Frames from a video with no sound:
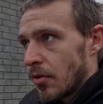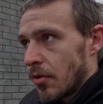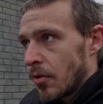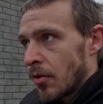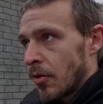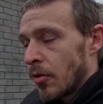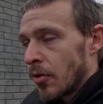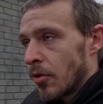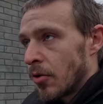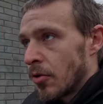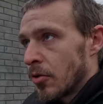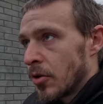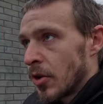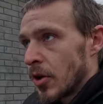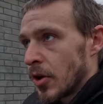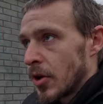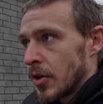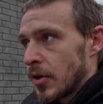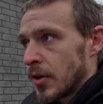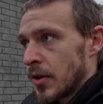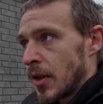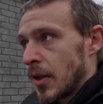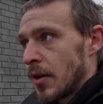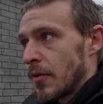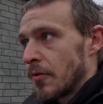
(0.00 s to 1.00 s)
Or
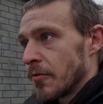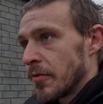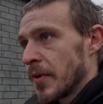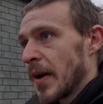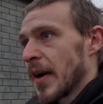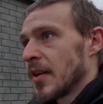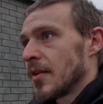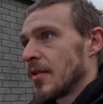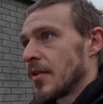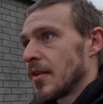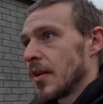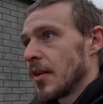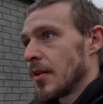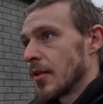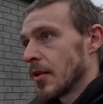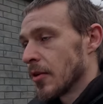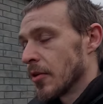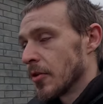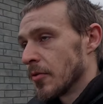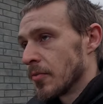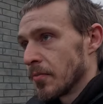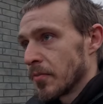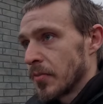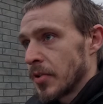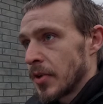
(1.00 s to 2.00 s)
they invest in the
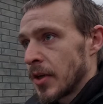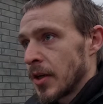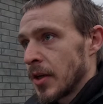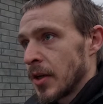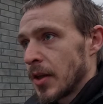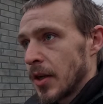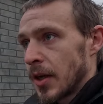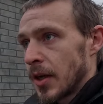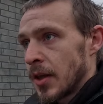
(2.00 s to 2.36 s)
company